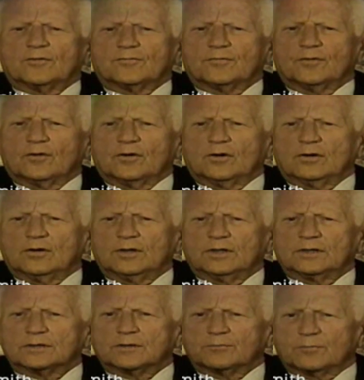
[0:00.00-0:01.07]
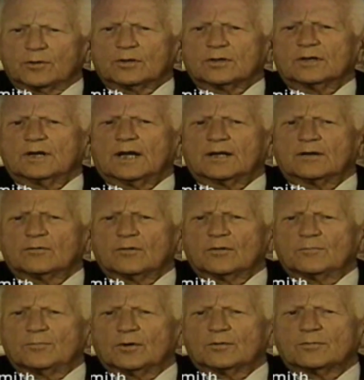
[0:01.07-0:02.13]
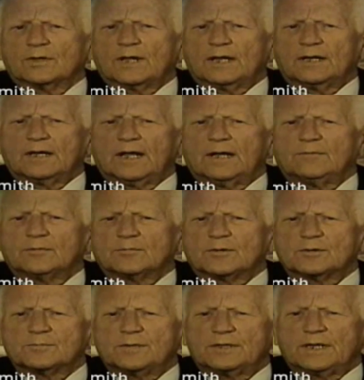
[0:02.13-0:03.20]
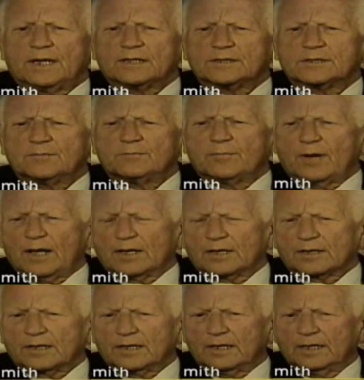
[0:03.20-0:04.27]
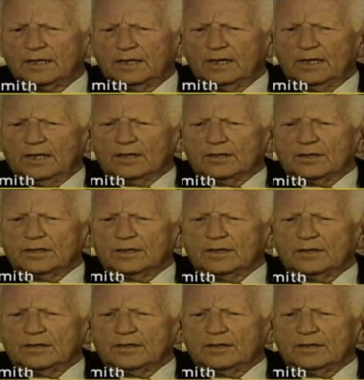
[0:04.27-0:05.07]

And the fourth floor is a book, and I wrote a book with that name. It must be taken symbolically.